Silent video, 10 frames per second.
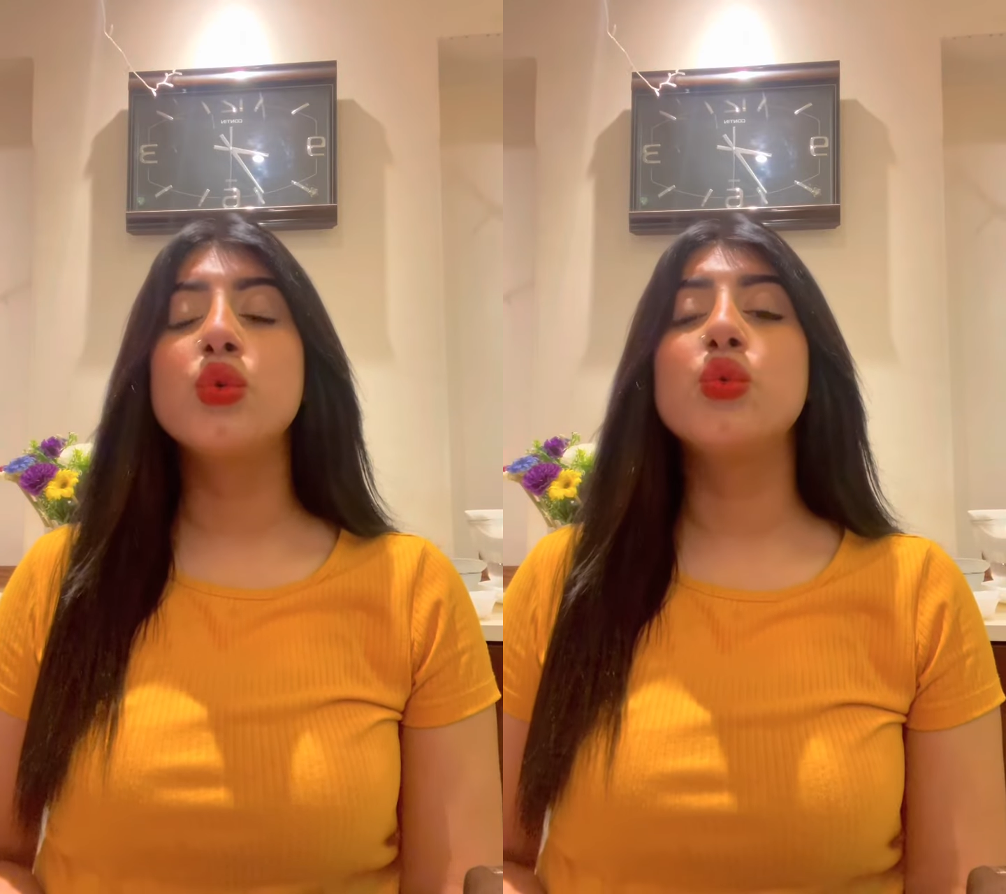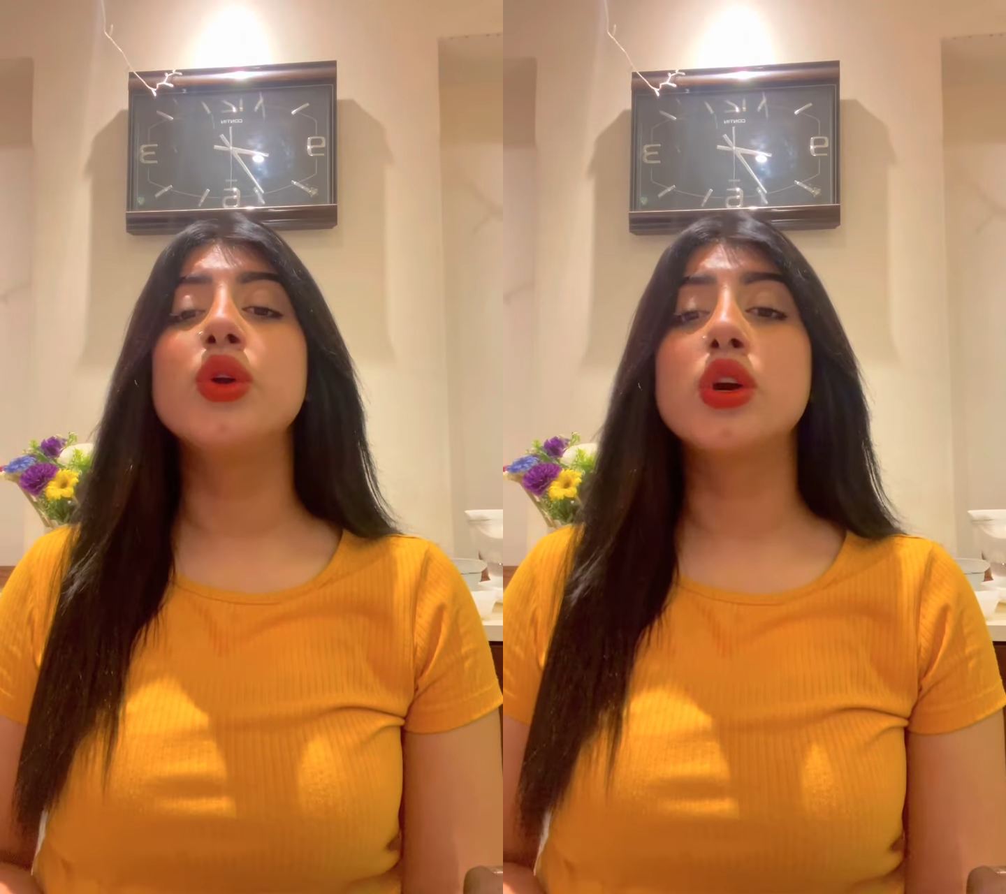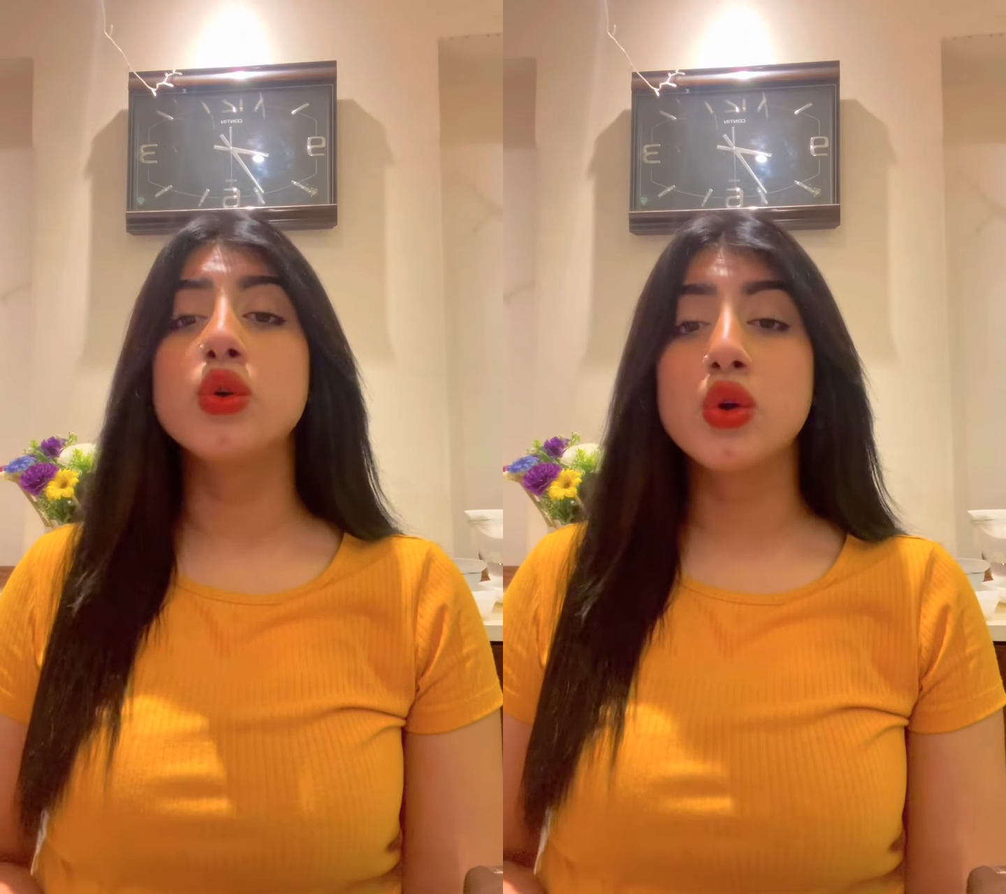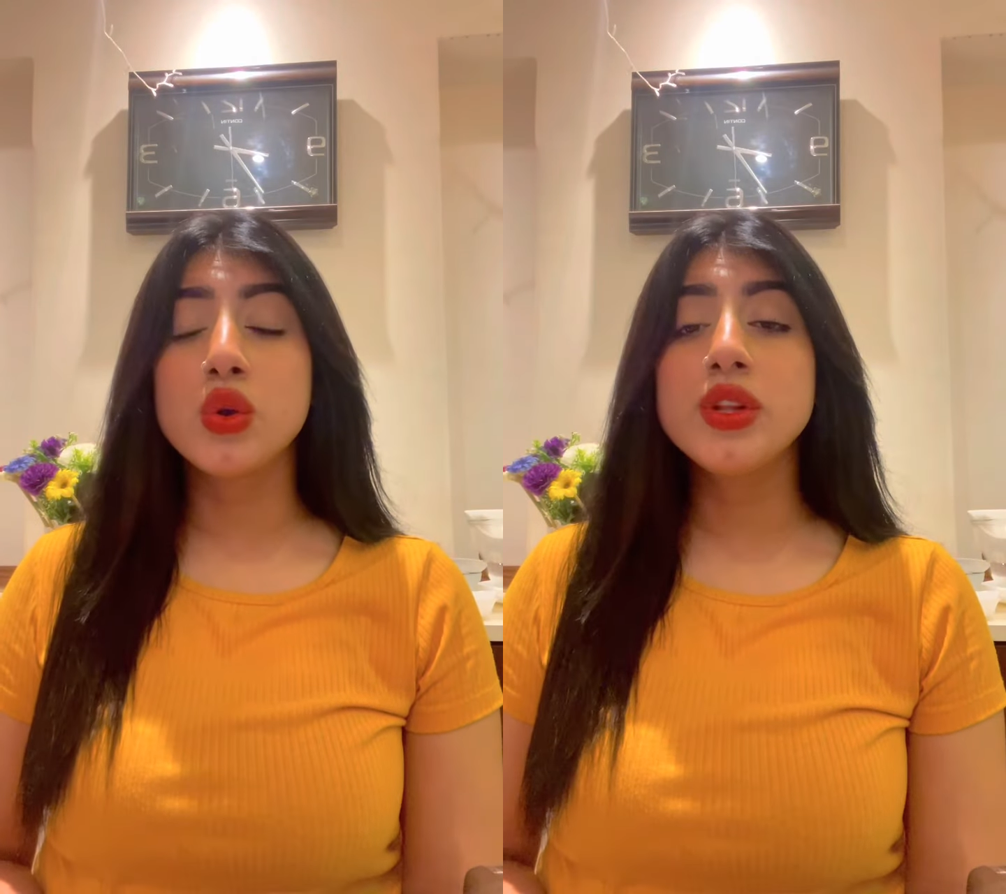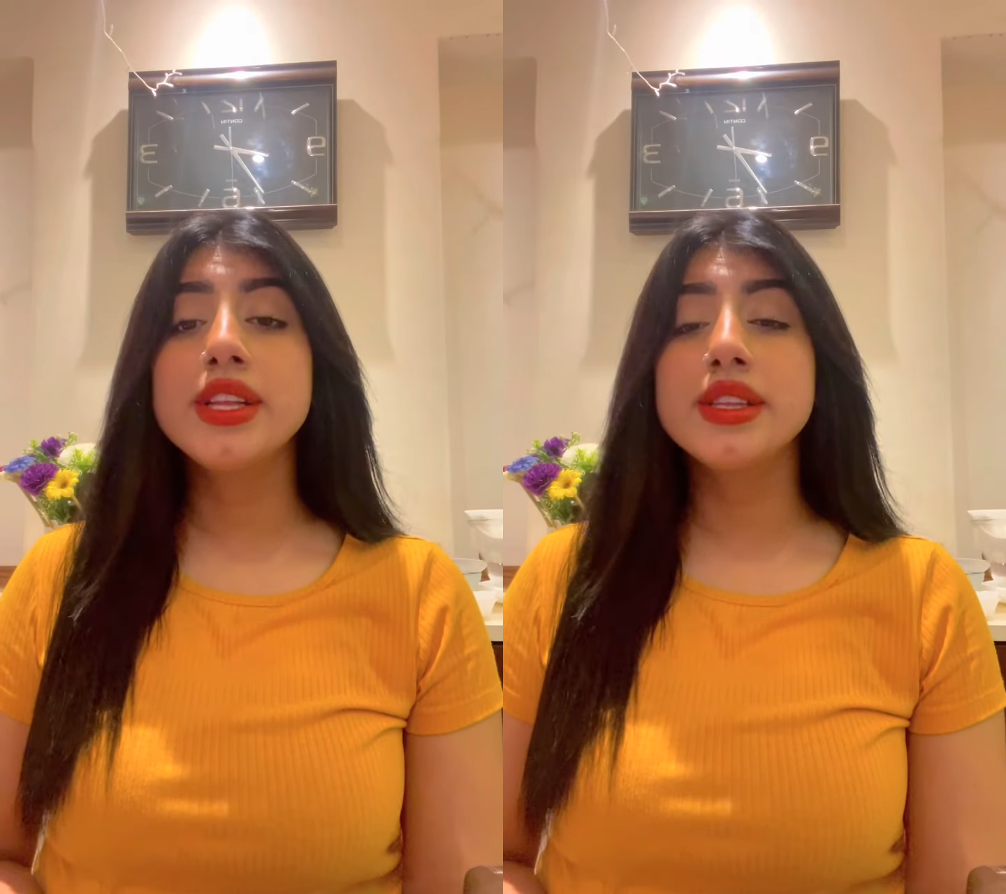we
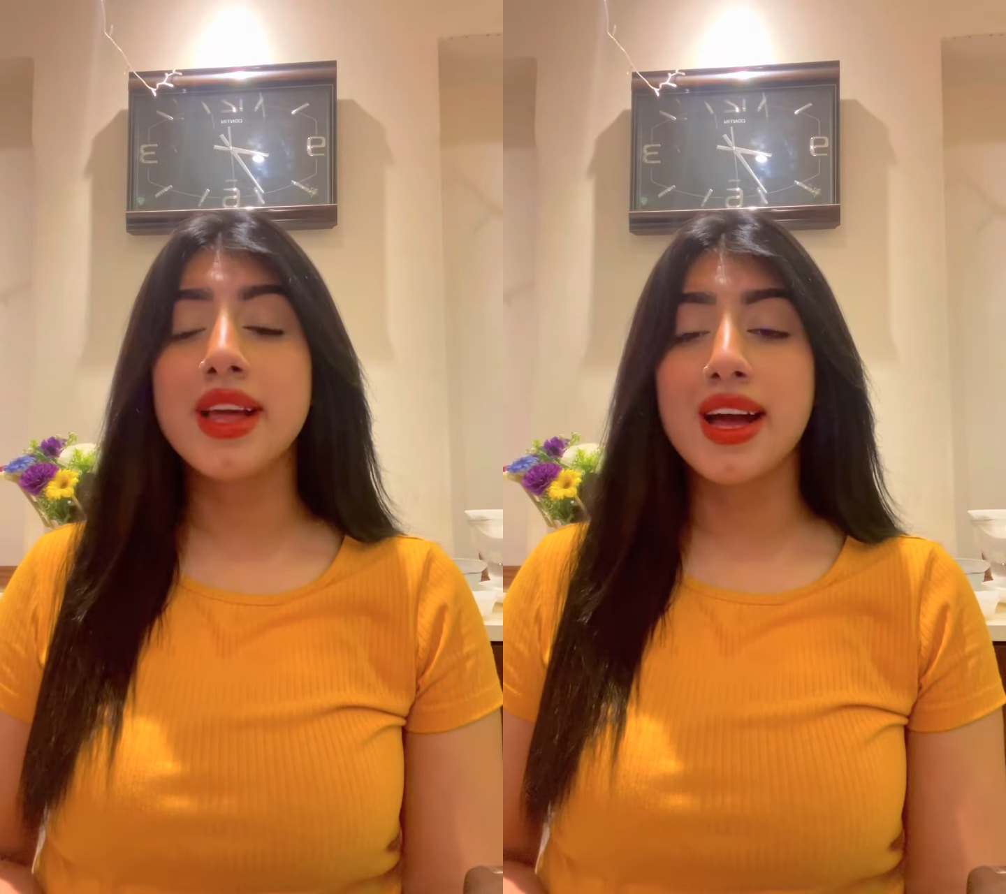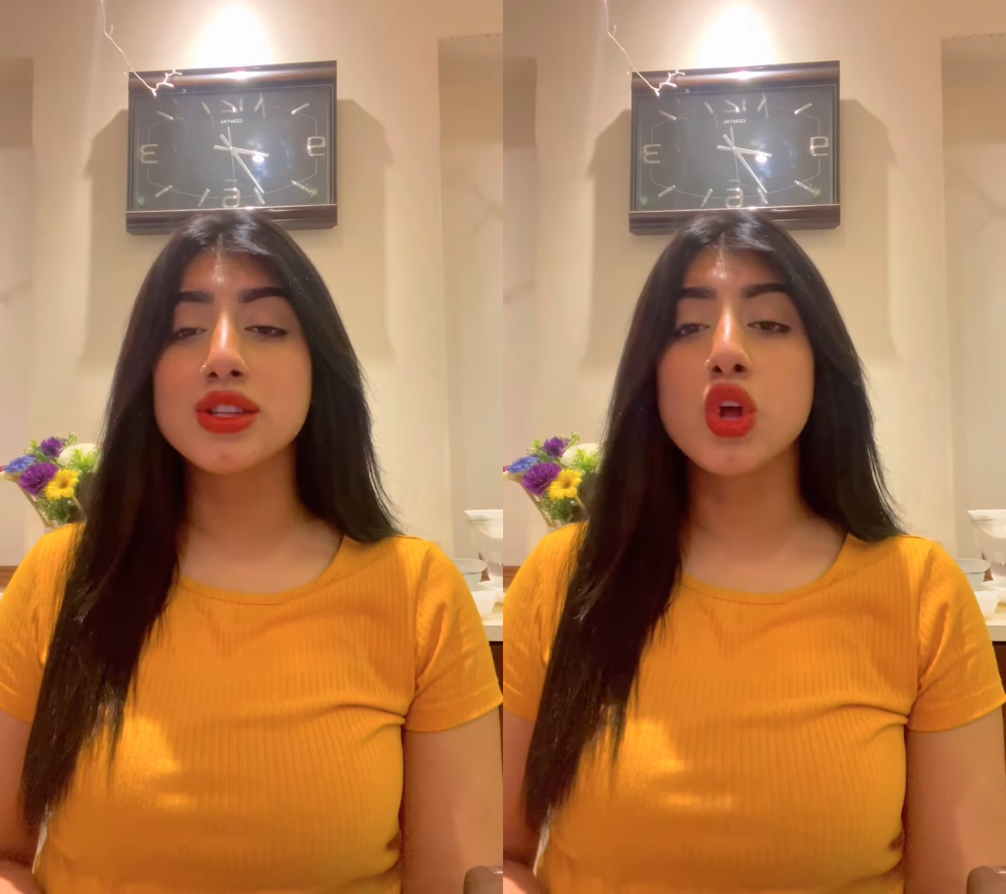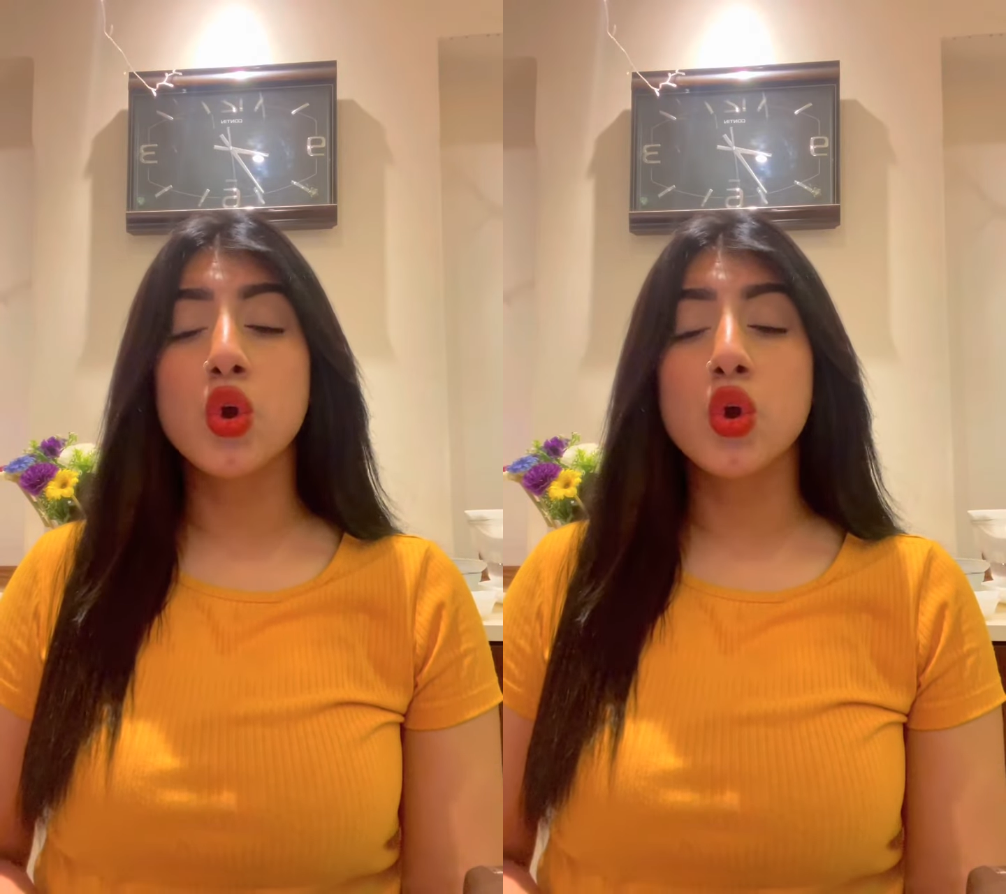concluded that